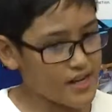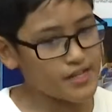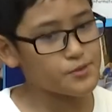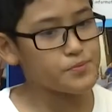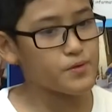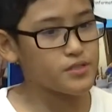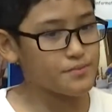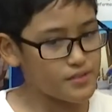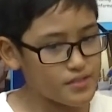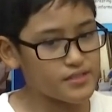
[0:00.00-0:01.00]
Change,
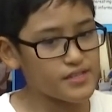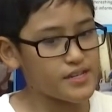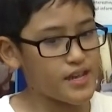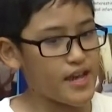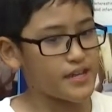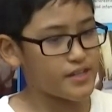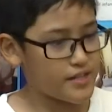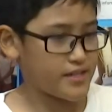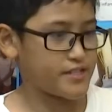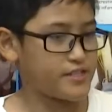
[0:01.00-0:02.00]
responsibility, and
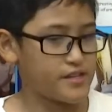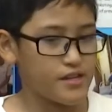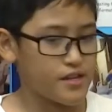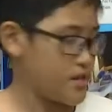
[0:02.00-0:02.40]
connection.